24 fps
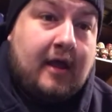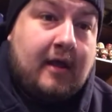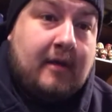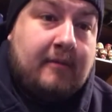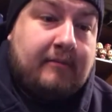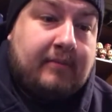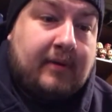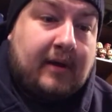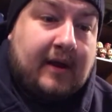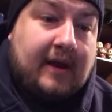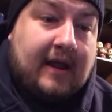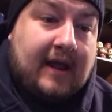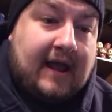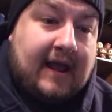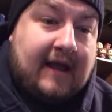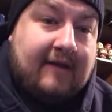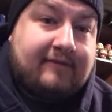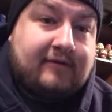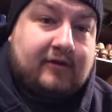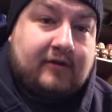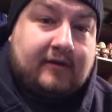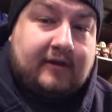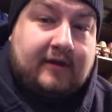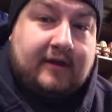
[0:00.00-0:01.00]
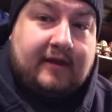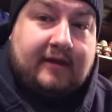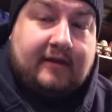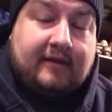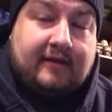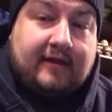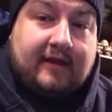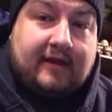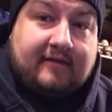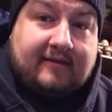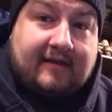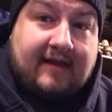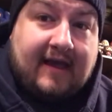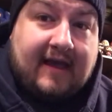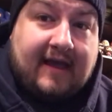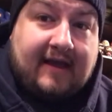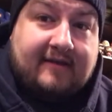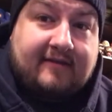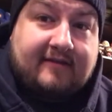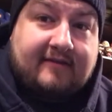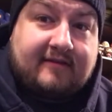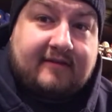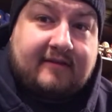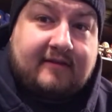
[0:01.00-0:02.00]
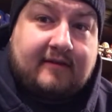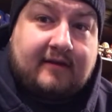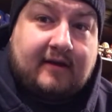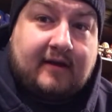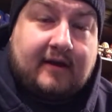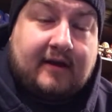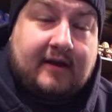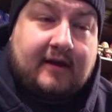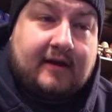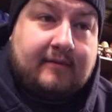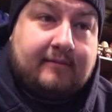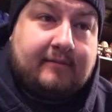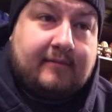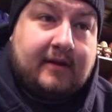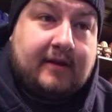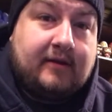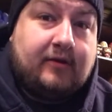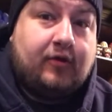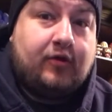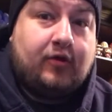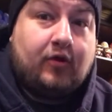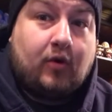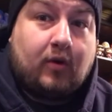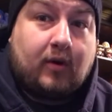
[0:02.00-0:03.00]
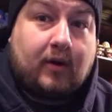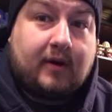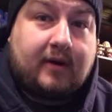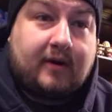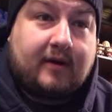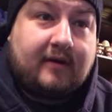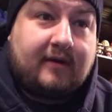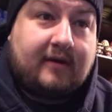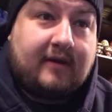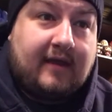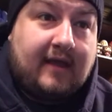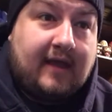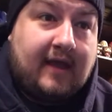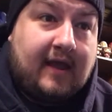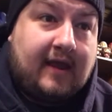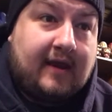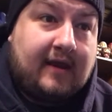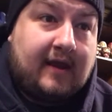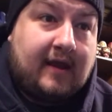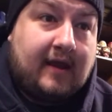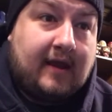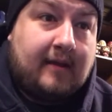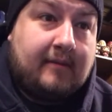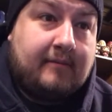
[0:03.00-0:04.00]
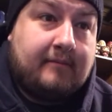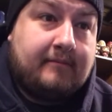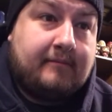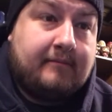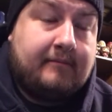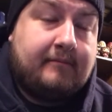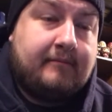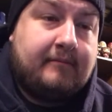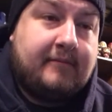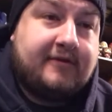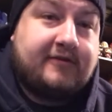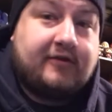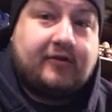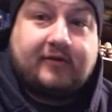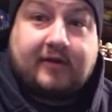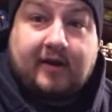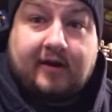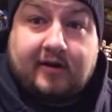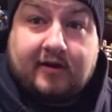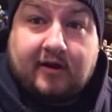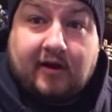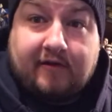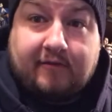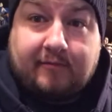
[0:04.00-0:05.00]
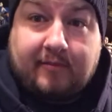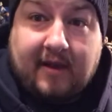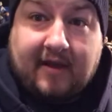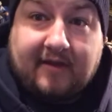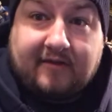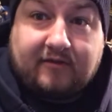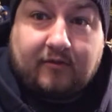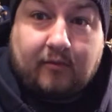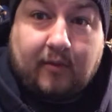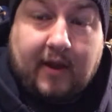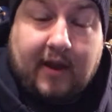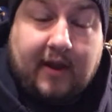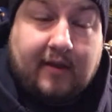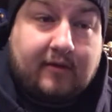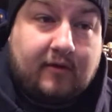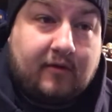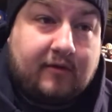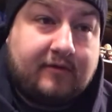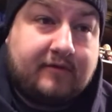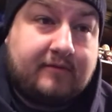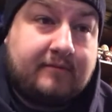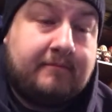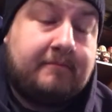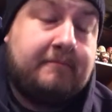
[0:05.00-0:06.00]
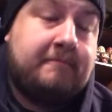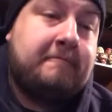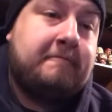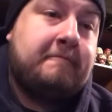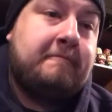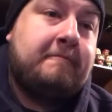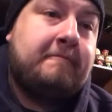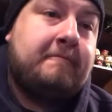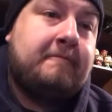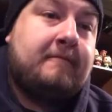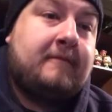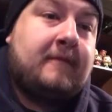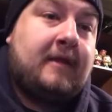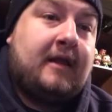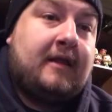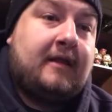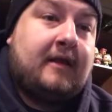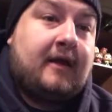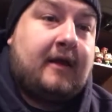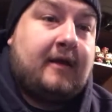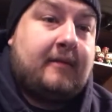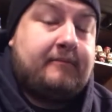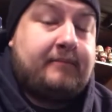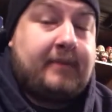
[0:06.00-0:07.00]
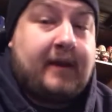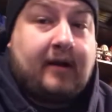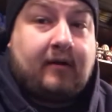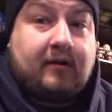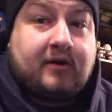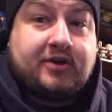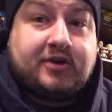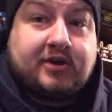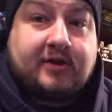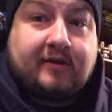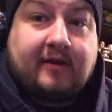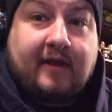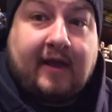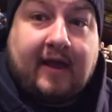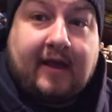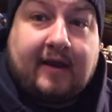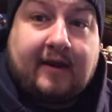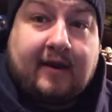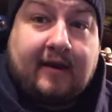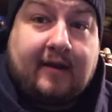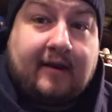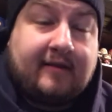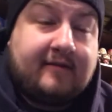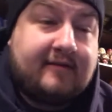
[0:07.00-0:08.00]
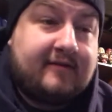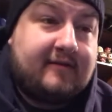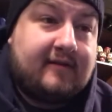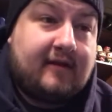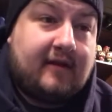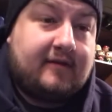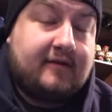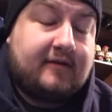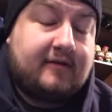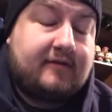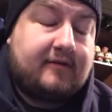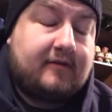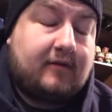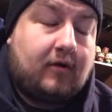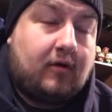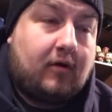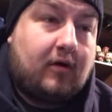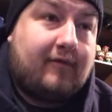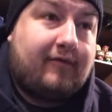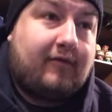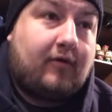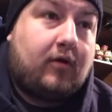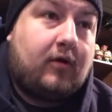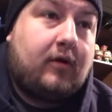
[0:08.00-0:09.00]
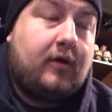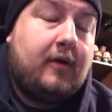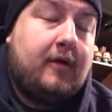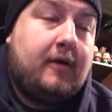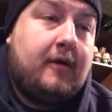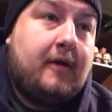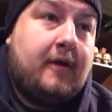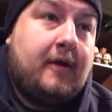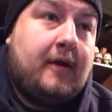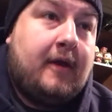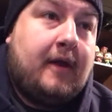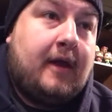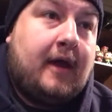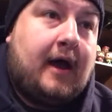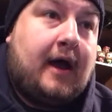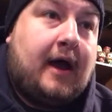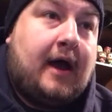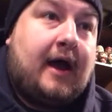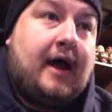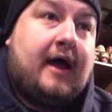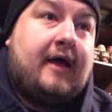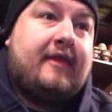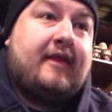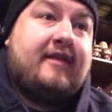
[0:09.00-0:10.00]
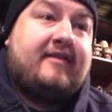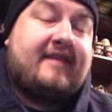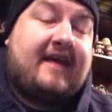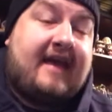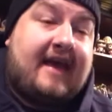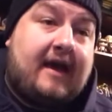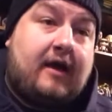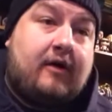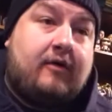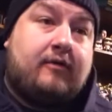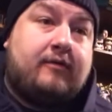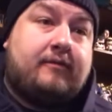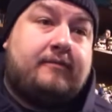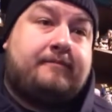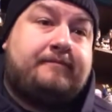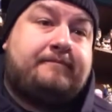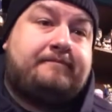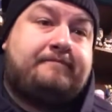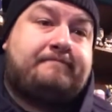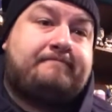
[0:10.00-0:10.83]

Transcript: but after the attacks in New York, and Mr. Dincuff passed away in those and perished in that, and it's just awful. The town,